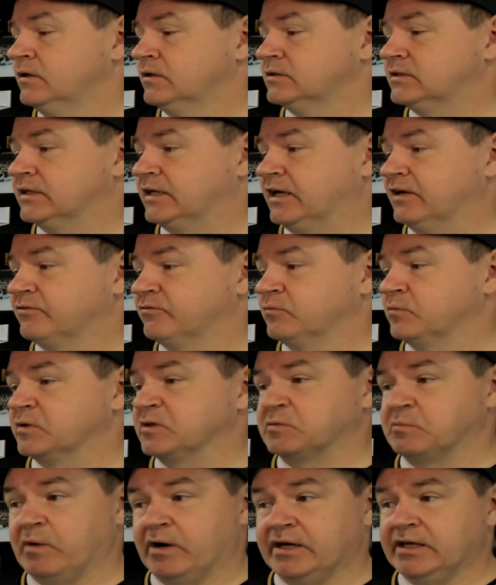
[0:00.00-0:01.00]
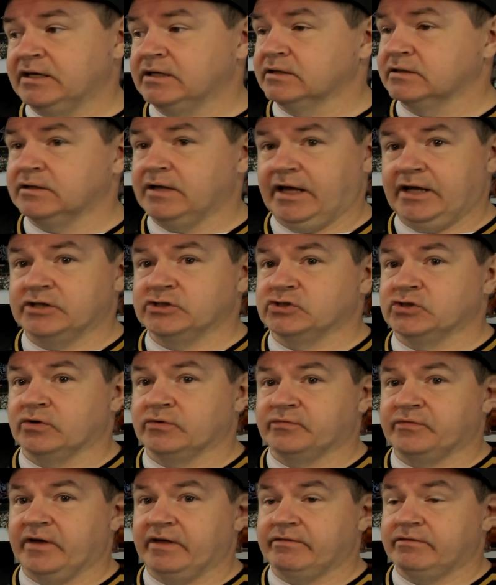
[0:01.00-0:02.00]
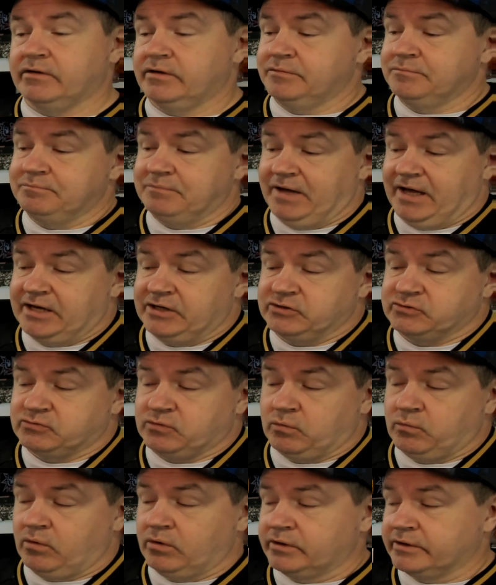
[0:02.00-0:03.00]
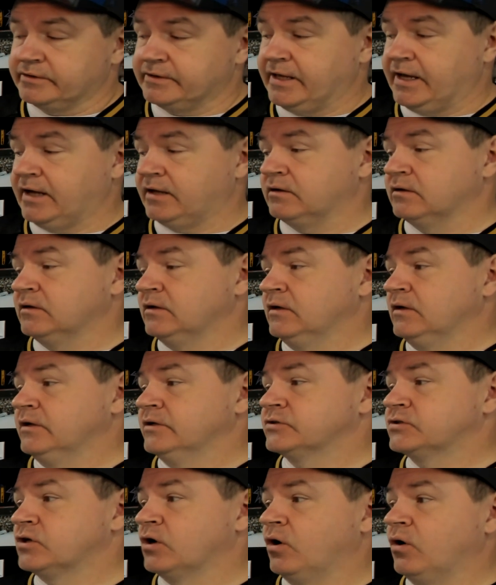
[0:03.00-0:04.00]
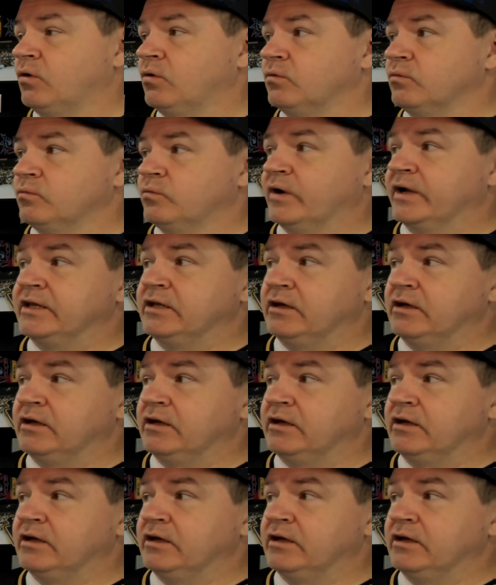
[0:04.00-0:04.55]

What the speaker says: to give him his money and show faith in him, and he's rewarded that. So when